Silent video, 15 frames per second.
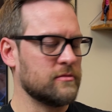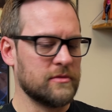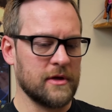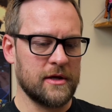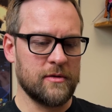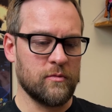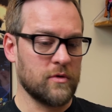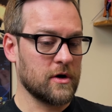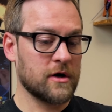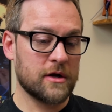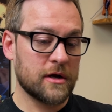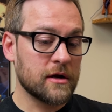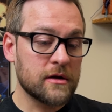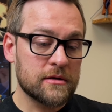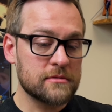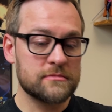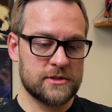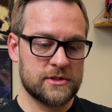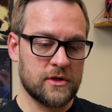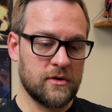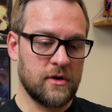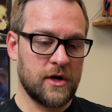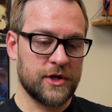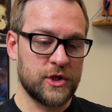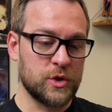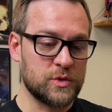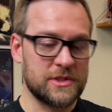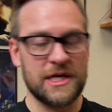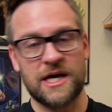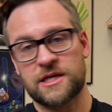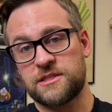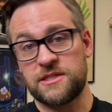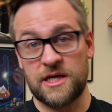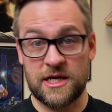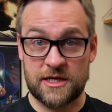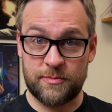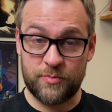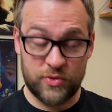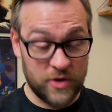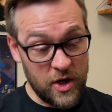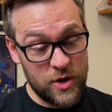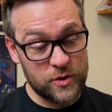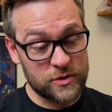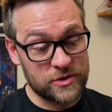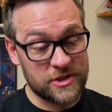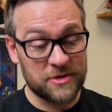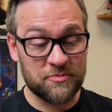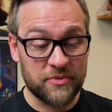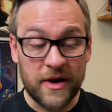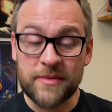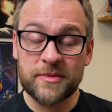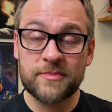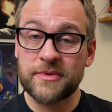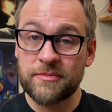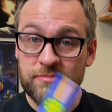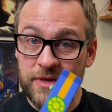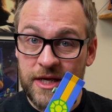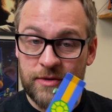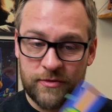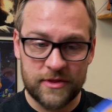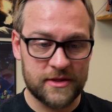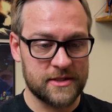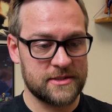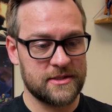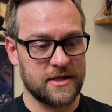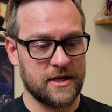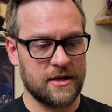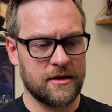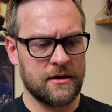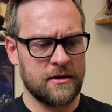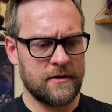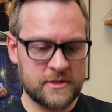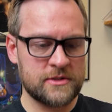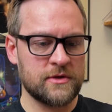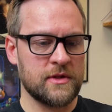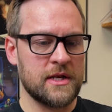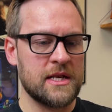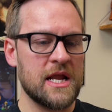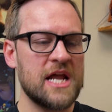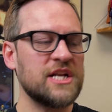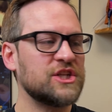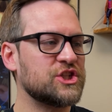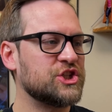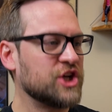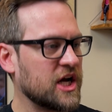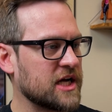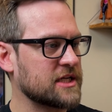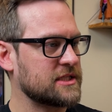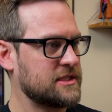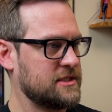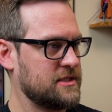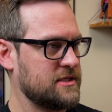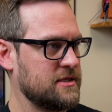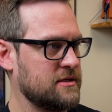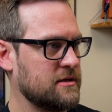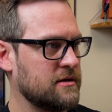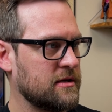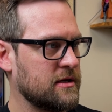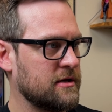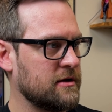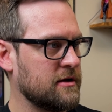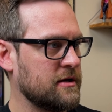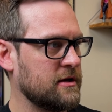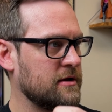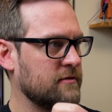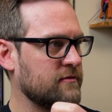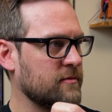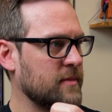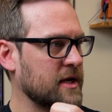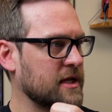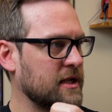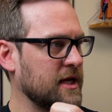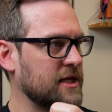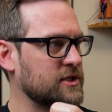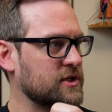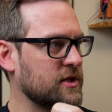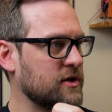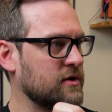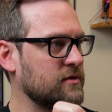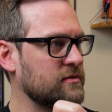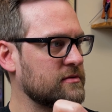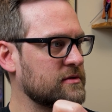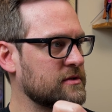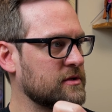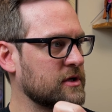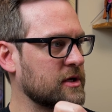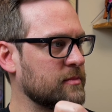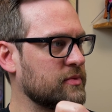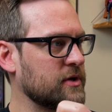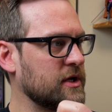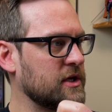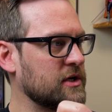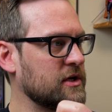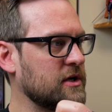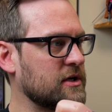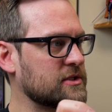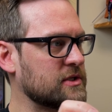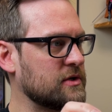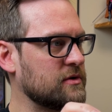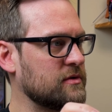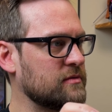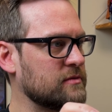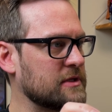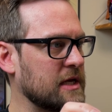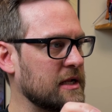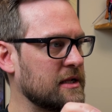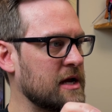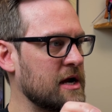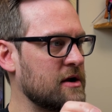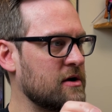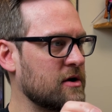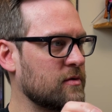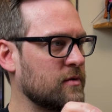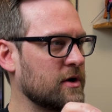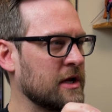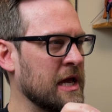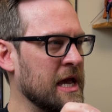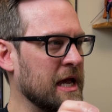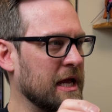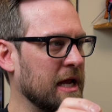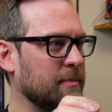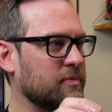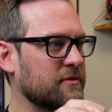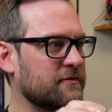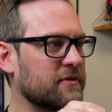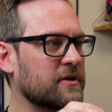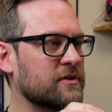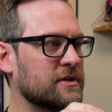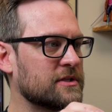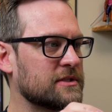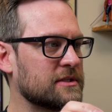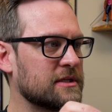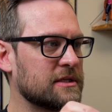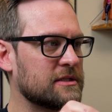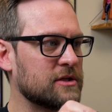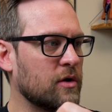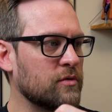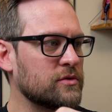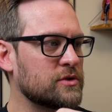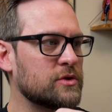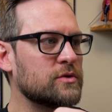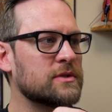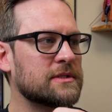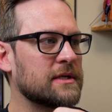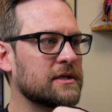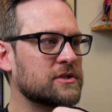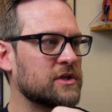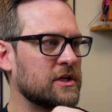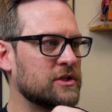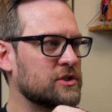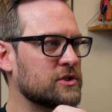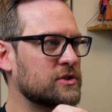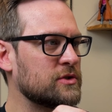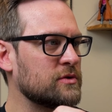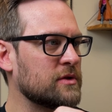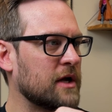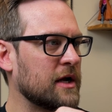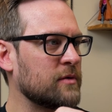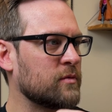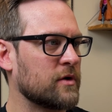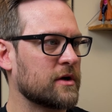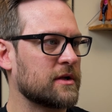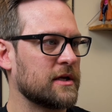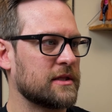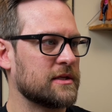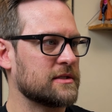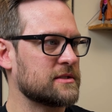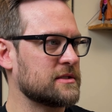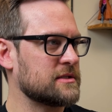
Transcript: They work. So all you tech deck pros could probably play with this thing. So the nunchucks for Michelangelo, looking pretty good. Also with that line artwork. And I prefer this don't do the cell shading, just do line work like this.